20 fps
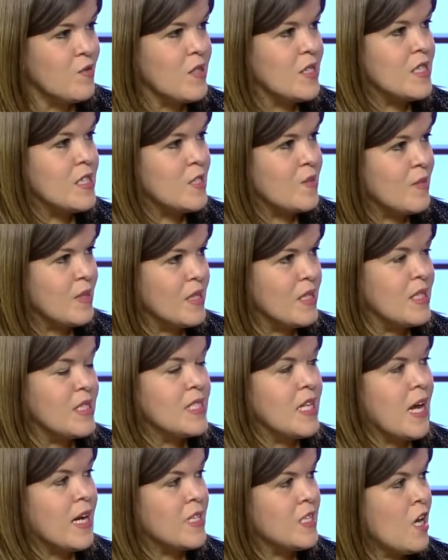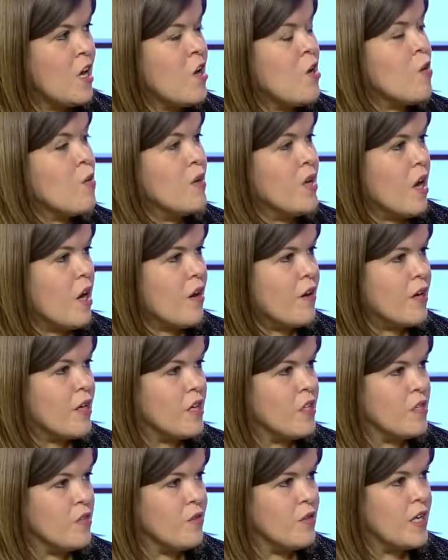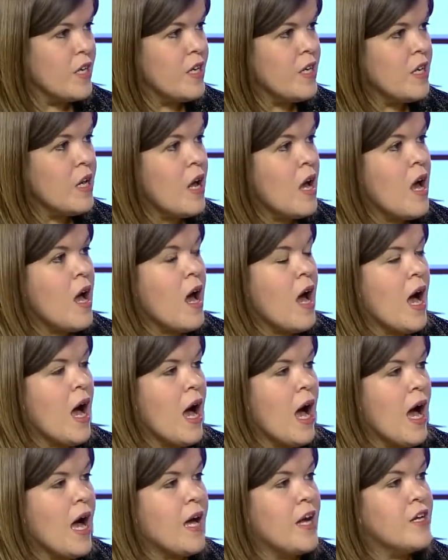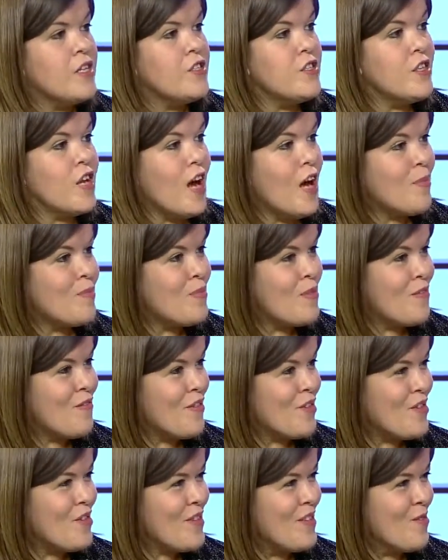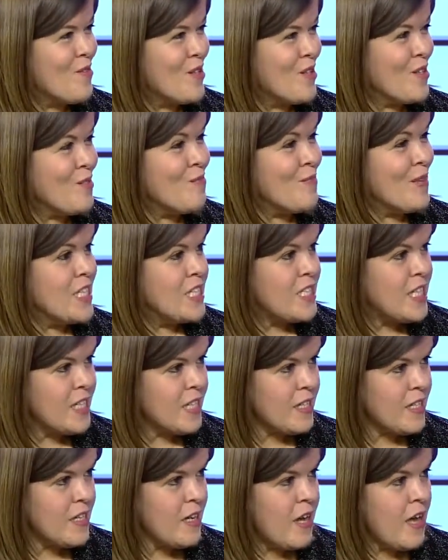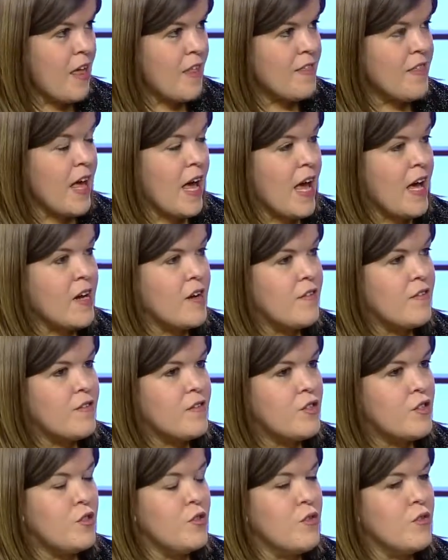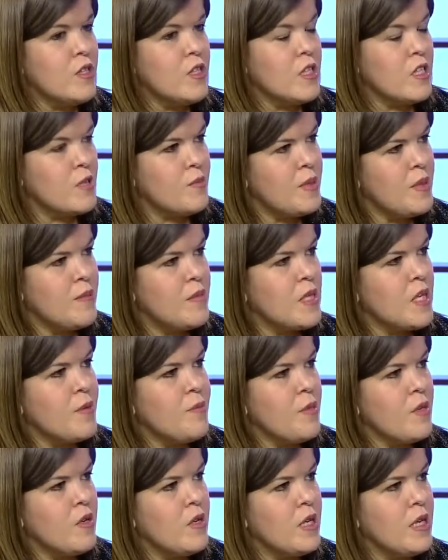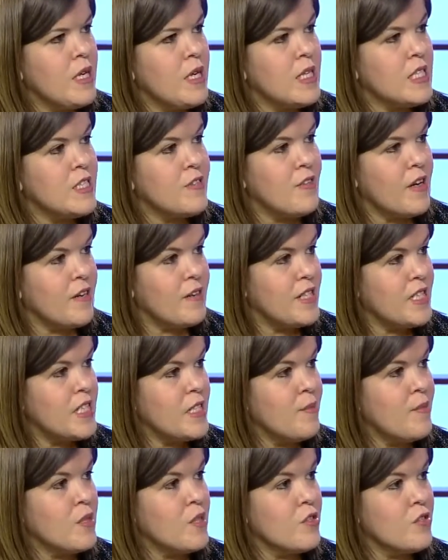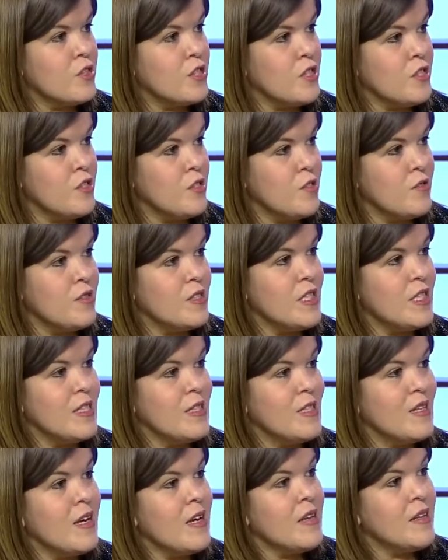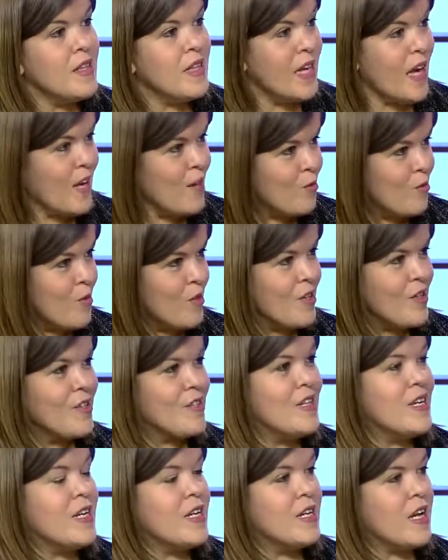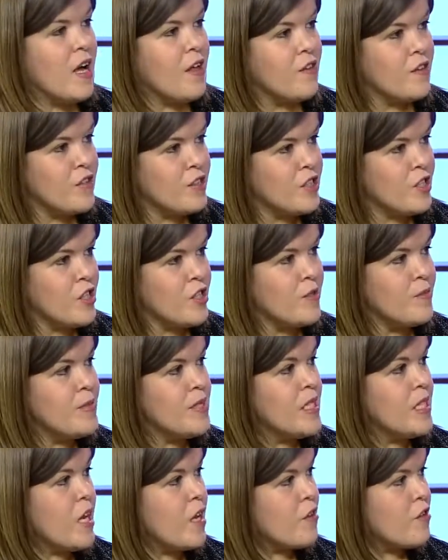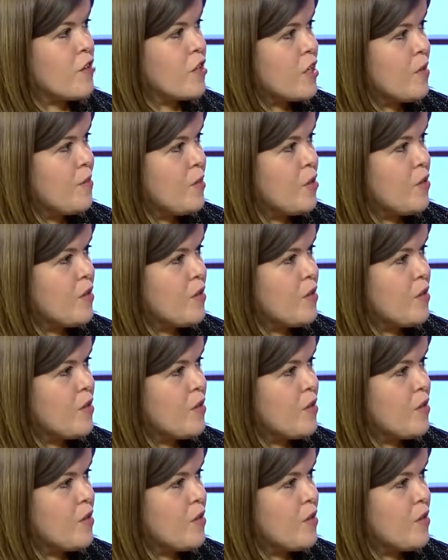with Disabilities Act, we are included. I do not prefer the word midget. That to the little people community is very similar to using the N-word and other terms in other communities.